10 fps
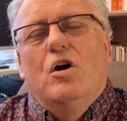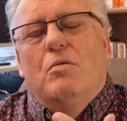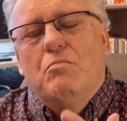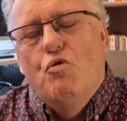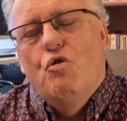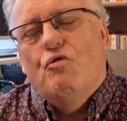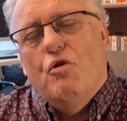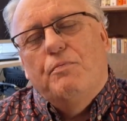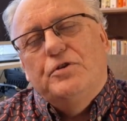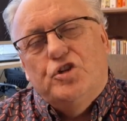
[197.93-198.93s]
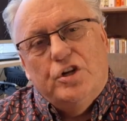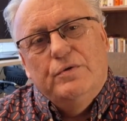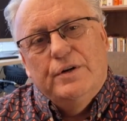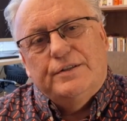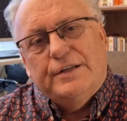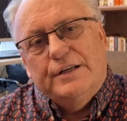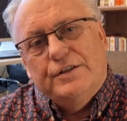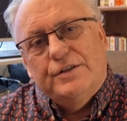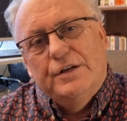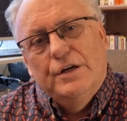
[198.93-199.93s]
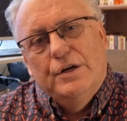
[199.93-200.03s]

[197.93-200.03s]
more opportunities